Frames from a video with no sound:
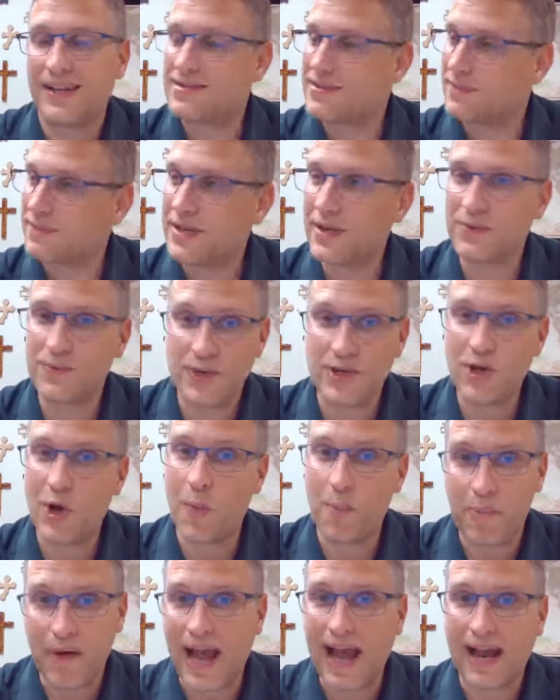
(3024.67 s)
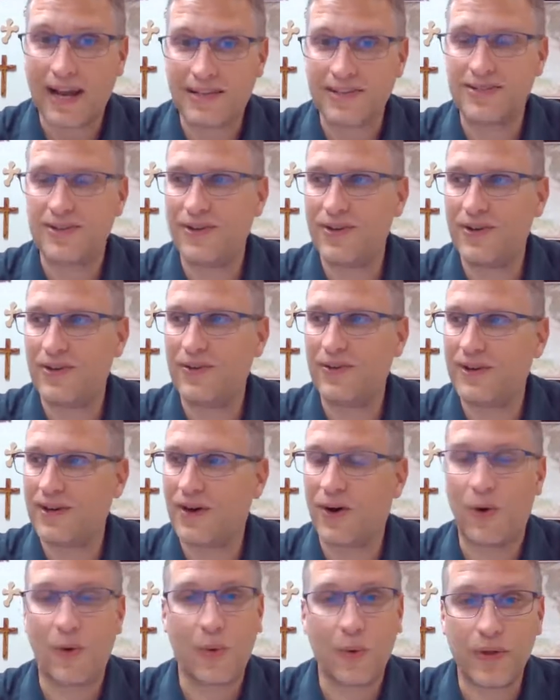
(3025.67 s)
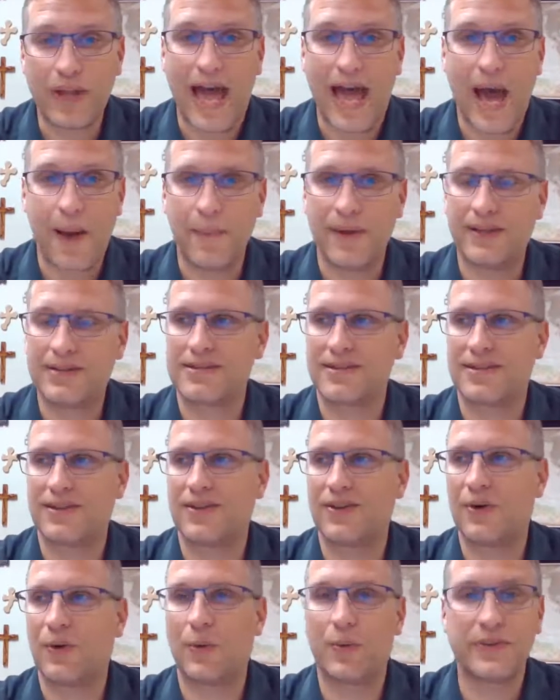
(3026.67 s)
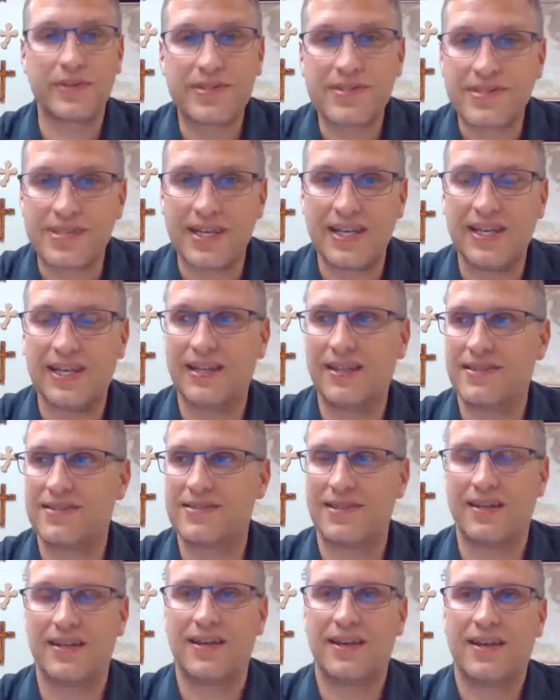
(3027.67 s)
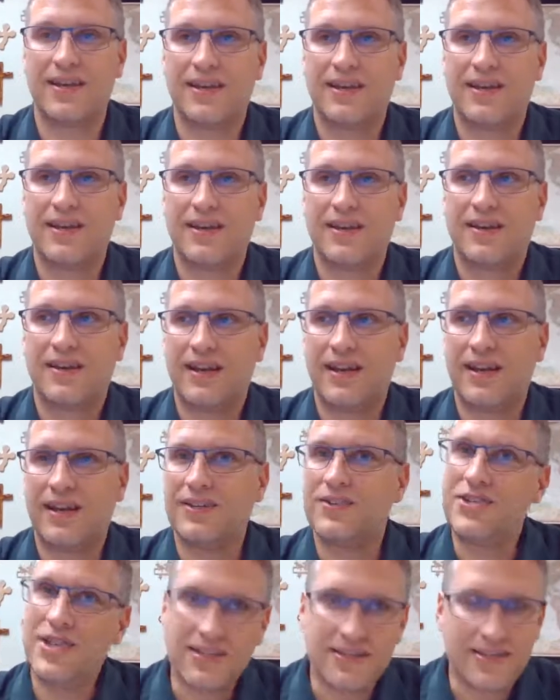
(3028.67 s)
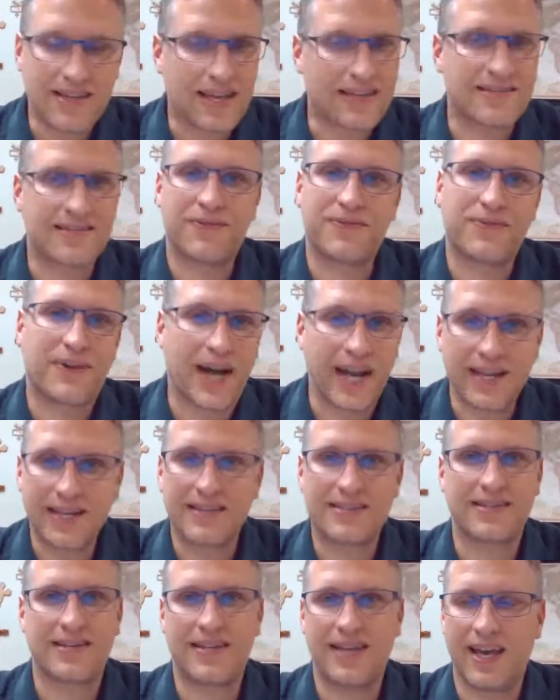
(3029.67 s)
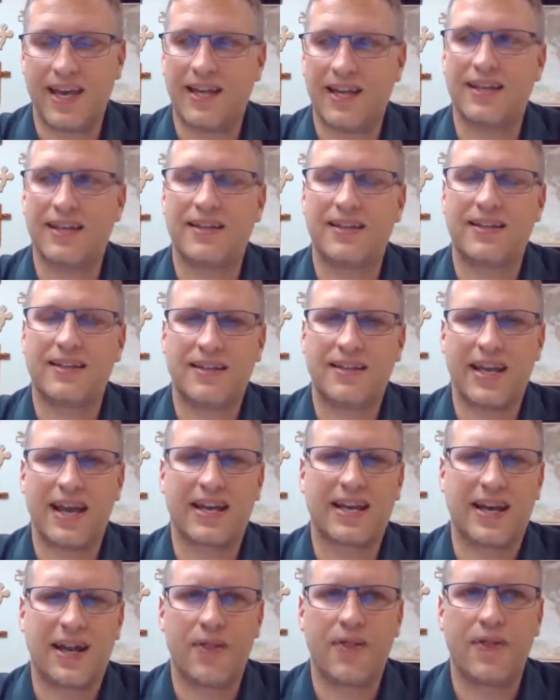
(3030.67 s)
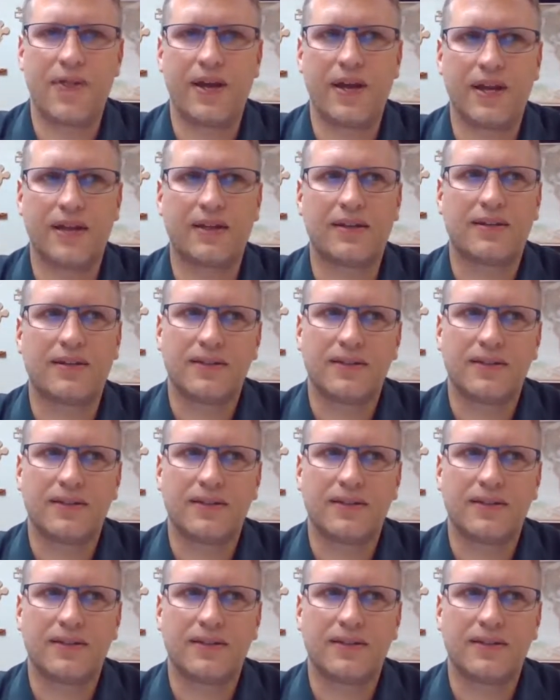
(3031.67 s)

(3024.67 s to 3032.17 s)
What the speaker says: Sometimes we go back to old habits and old sins, and Jesus has to find us again and that kind of thing,